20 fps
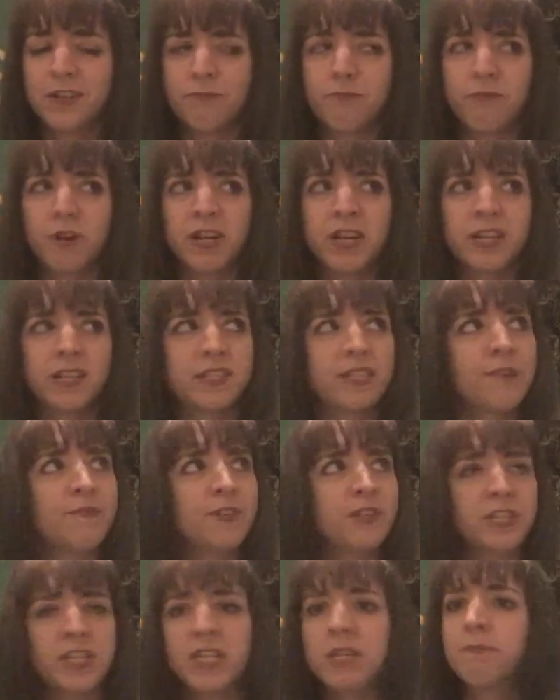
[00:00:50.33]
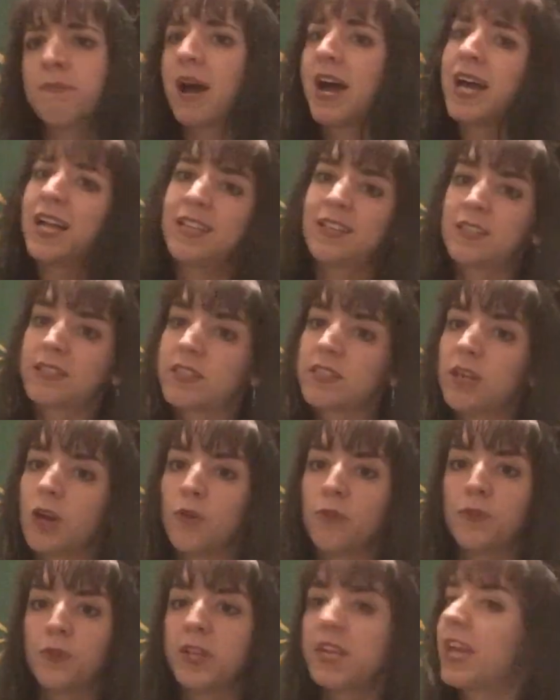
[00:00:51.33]
running 17 miles,
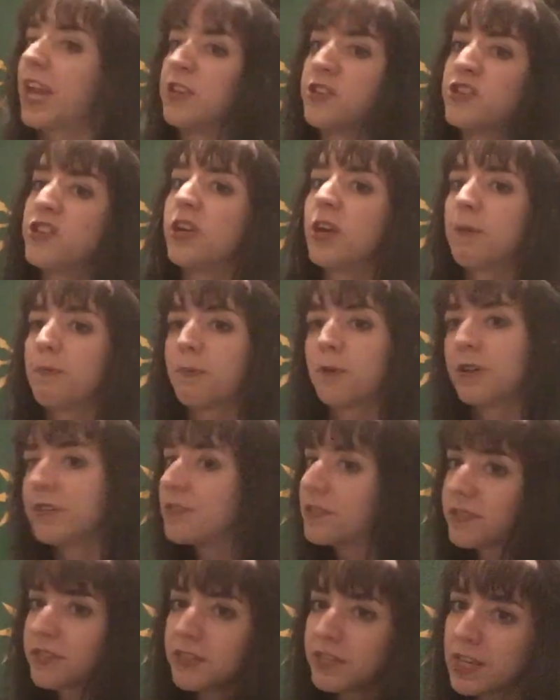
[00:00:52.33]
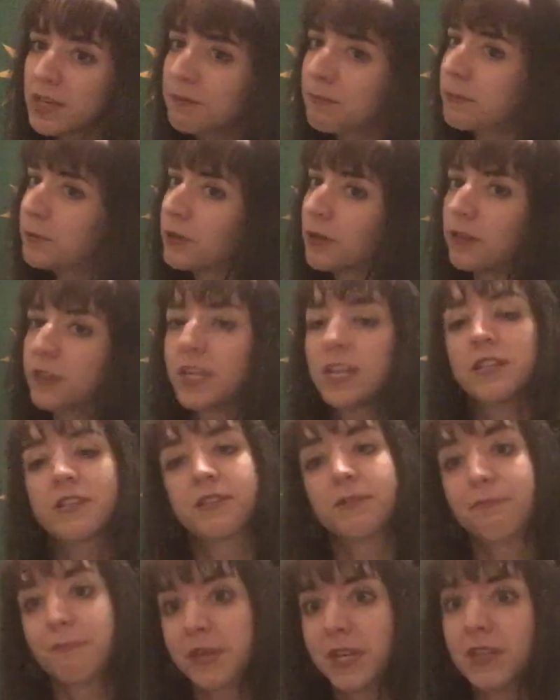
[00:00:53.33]
hopefully catching up on sleep, cooking
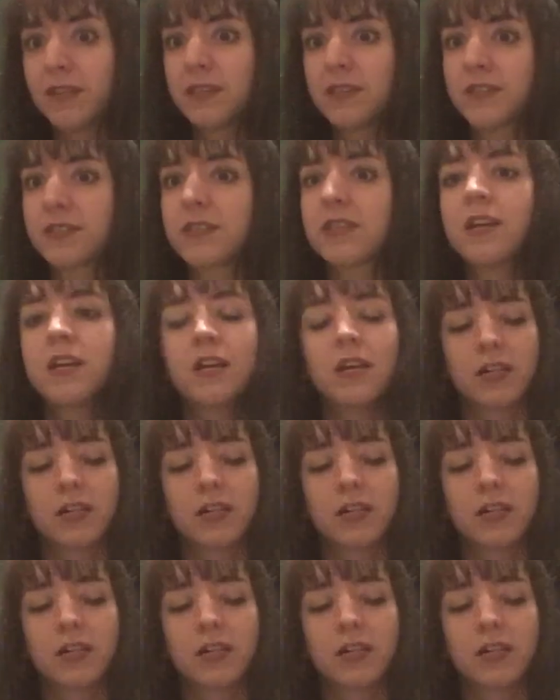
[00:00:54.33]
some meals,